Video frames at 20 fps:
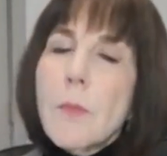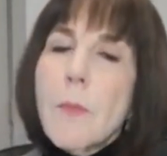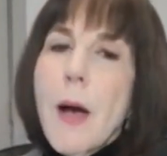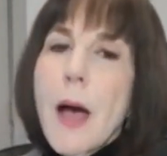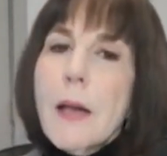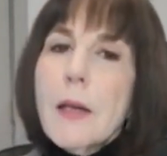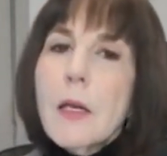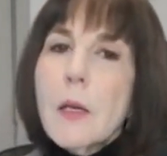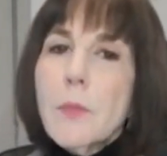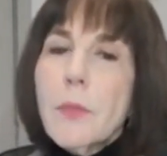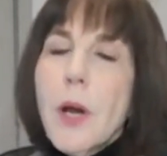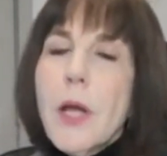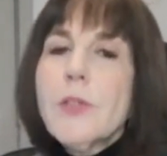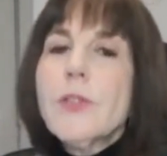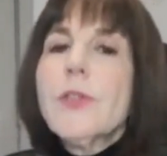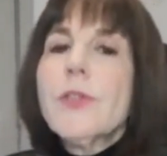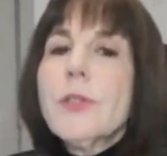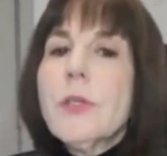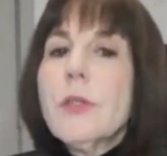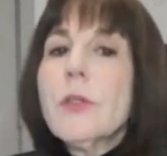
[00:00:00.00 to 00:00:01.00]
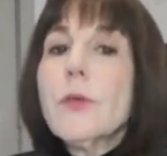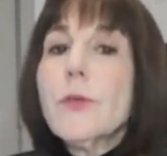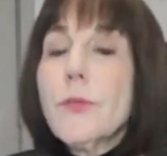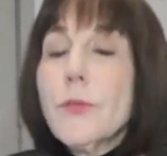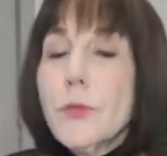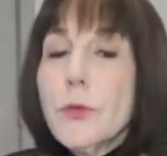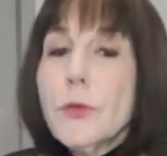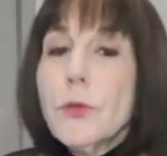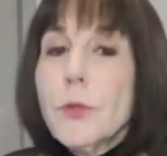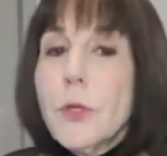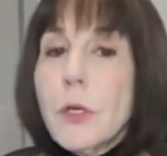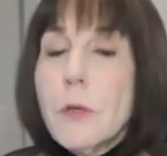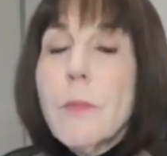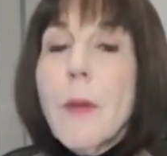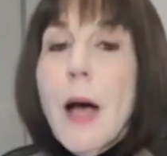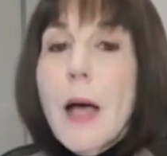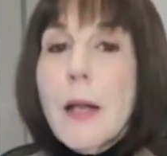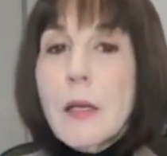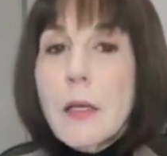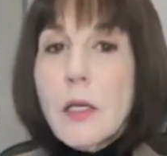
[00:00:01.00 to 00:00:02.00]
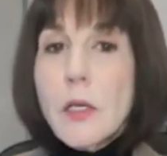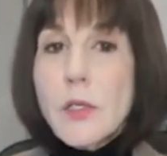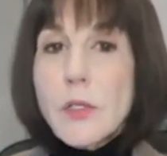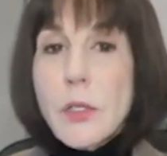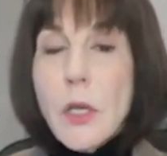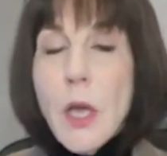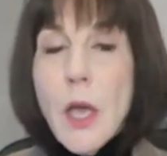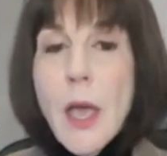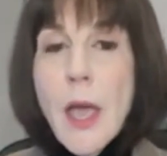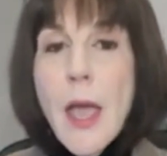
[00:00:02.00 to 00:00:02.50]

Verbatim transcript: commodity commodity prices in the food commodities.